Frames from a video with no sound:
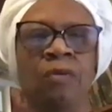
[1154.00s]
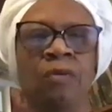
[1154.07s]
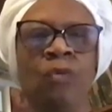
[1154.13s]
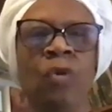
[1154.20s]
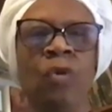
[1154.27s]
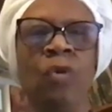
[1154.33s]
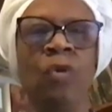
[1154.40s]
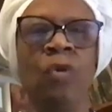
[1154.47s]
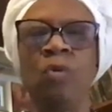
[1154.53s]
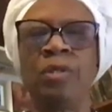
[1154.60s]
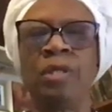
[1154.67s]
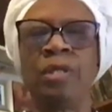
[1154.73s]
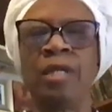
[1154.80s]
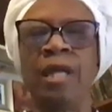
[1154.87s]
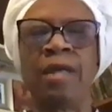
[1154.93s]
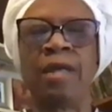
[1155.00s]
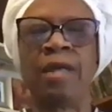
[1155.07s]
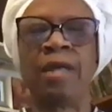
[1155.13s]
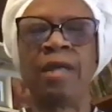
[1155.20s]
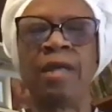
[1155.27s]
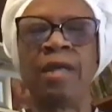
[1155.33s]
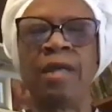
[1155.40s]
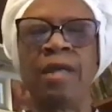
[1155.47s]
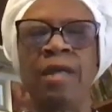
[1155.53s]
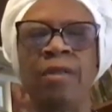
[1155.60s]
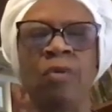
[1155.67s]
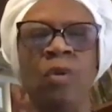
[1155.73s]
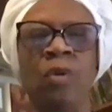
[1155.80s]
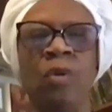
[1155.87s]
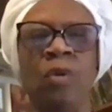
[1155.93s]
we were in a room together,
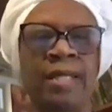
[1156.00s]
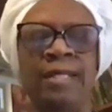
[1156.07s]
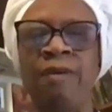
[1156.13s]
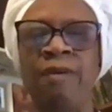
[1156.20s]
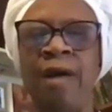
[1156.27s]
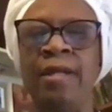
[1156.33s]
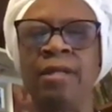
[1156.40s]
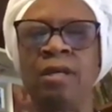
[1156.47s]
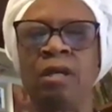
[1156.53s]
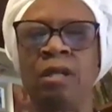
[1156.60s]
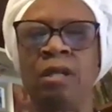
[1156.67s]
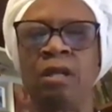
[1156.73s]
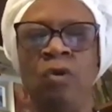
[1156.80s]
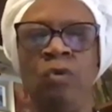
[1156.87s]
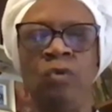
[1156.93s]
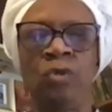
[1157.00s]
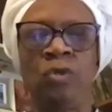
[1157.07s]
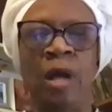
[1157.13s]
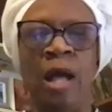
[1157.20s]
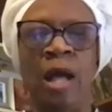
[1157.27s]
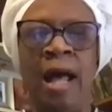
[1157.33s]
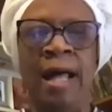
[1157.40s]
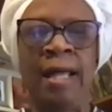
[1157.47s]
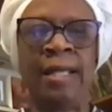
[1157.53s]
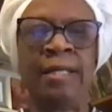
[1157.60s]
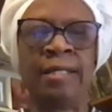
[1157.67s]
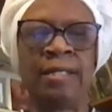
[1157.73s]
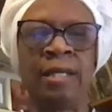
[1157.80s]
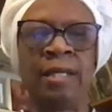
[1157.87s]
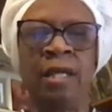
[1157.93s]
we would ask, it's fine to close your
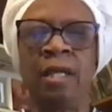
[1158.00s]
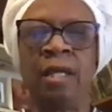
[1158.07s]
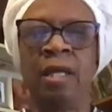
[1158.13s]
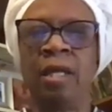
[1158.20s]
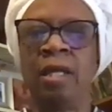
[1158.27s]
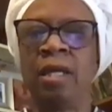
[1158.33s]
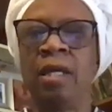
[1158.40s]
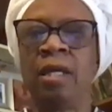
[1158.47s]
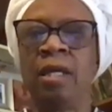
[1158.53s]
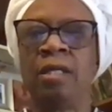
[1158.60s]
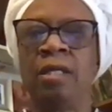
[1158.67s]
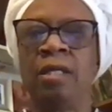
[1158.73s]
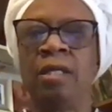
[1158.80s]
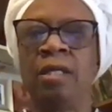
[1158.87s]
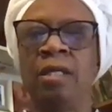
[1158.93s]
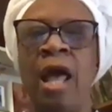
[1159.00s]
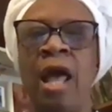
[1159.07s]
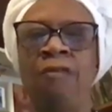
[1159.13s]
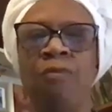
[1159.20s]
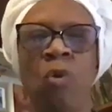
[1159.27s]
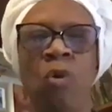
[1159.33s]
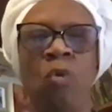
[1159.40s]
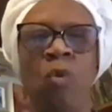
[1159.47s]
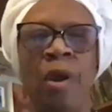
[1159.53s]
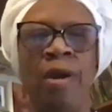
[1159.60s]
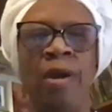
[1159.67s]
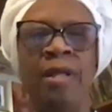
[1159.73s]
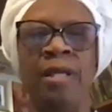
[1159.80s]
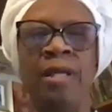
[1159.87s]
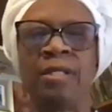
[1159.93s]
eyes to have more
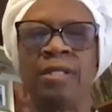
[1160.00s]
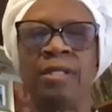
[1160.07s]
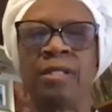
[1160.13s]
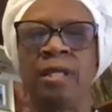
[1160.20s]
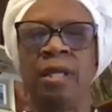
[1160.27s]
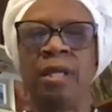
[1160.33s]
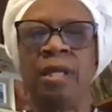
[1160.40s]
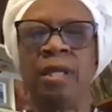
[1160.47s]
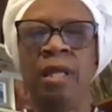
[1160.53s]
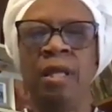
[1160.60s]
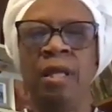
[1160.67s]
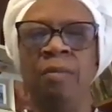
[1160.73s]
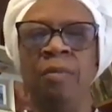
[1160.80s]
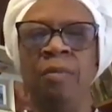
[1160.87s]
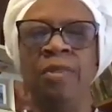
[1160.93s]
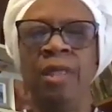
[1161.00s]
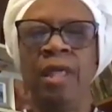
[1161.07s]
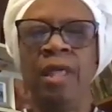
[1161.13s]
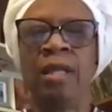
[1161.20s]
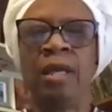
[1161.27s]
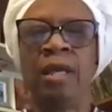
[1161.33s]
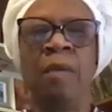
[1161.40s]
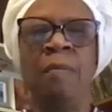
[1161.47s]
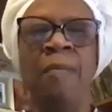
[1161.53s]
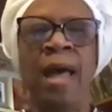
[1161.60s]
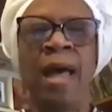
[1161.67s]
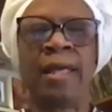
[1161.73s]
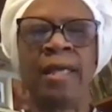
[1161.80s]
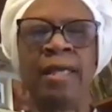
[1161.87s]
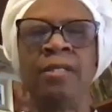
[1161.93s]
awareness, but then come
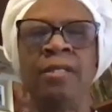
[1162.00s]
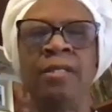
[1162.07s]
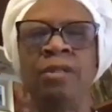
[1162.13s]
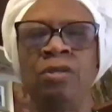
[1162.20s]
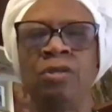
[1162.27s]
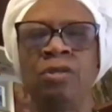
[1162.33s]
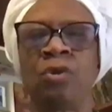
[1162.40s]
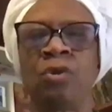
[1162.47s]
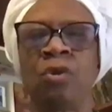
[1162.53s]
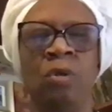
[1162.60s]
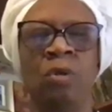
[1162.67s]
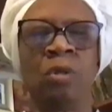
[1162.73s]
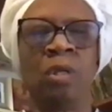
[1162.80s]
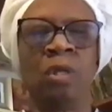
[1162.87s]
back into the circle.